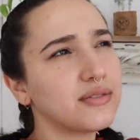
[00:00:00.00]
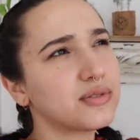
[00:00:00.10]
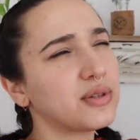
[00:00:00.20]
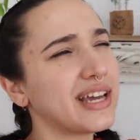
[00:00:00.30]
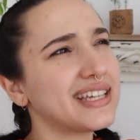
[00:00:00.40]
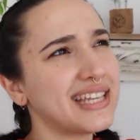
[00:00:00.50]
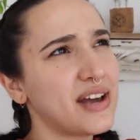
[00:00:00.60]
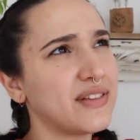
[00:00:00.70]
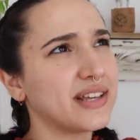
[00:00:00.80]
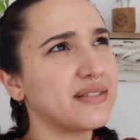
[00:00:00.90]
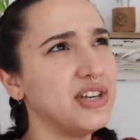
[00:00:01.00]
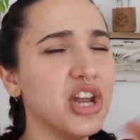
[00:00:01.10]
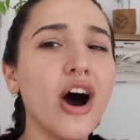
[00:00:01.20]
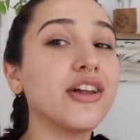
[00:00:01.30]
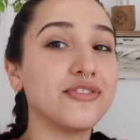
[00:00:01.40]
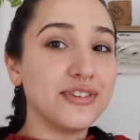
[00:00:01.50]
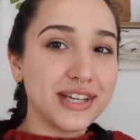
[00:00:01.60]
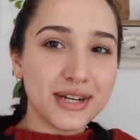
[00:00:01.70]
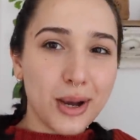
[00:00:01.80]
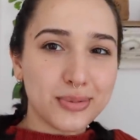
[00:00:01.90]
So I guess they have like
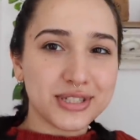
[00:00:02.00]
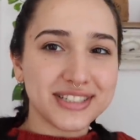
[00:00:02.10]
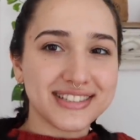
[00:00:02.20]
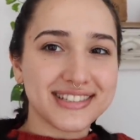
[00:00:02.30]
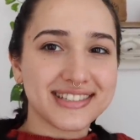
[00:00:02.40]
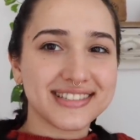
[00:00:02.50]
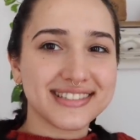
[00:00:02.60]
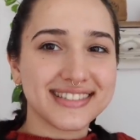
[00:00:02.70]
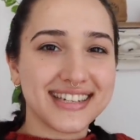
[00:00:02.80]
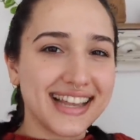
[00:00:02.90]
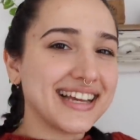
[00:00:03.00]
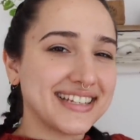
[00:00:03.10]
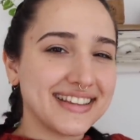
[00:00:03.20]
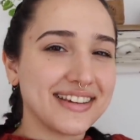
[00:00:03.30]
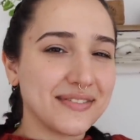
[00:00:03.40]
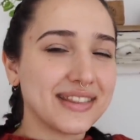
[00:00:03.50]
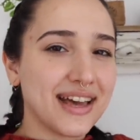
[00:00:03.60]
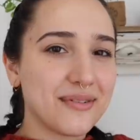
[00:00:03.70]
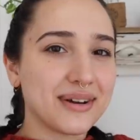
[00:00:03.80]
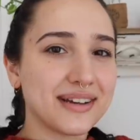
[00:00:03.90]
non-vegan options. I like to think of it
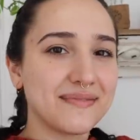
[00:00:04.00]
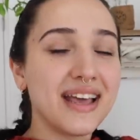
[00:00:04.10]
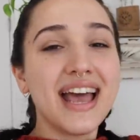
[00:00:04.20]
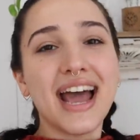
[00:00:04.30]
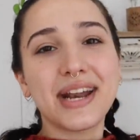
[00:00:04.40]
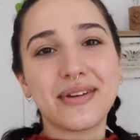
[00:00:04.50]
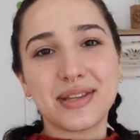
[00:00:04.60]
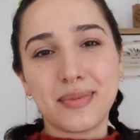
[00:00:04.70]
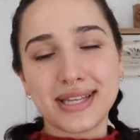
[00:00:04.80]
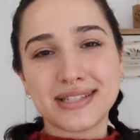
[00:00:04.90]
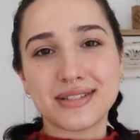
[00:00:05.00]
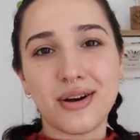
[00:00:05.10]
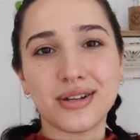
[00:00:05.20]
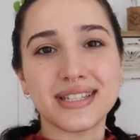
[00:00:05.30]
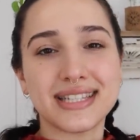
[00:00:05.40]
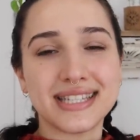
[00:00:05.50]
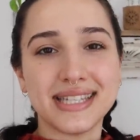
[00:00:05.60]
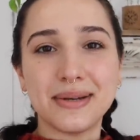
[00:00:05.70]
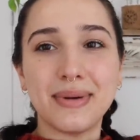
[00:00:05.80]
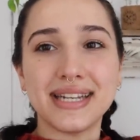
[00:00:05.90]
that way. Anyway, the place is called
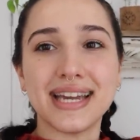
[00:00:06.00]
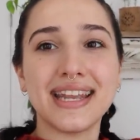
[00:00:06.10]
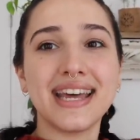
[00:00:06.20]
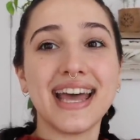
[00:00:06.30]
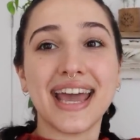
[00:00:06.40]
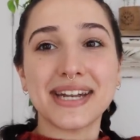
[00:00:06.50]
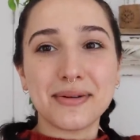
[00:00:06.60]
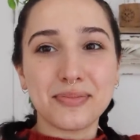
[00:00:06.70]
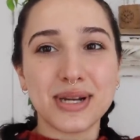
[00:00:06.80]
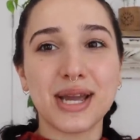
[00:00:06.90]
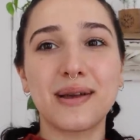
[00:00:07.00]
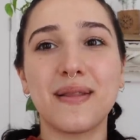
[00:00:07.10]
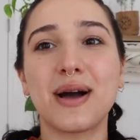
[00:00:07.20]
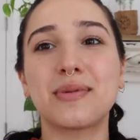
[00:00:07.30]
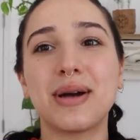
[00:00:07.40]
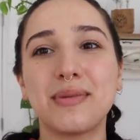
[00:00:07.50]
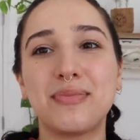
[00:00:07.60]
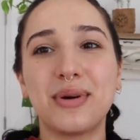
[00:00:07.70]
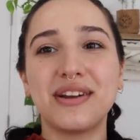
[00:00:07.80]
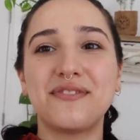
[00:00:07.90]
Seeyamañana, and I'm bringing along my
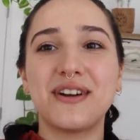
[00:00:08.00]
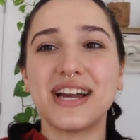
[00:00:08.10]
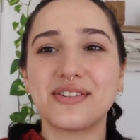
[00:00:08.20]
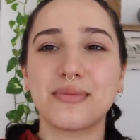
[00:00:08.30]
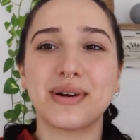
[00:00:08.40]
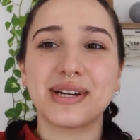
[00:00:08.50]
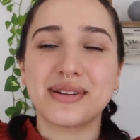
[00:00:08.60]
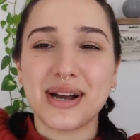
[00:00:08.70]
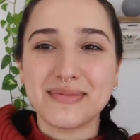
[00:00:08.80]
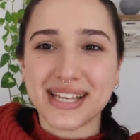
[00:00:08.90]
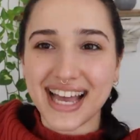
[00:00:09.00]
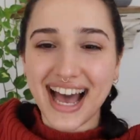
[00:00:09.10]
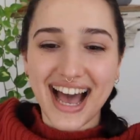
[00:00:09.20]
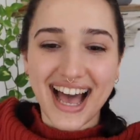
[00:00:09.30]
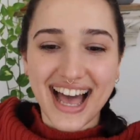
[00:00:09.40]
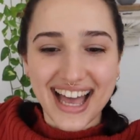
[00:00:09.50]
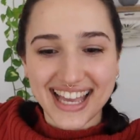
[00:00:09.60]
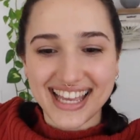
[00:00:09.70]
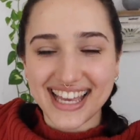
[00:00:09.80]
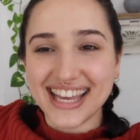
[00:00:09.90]
boyfriend, Roberto. Come say
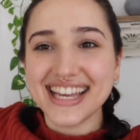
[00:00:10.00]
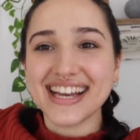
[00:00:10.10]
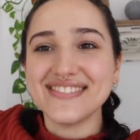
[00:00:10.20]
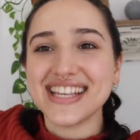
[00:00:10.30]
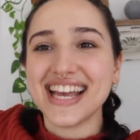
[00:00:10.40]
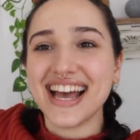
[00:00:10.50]
hi. Come say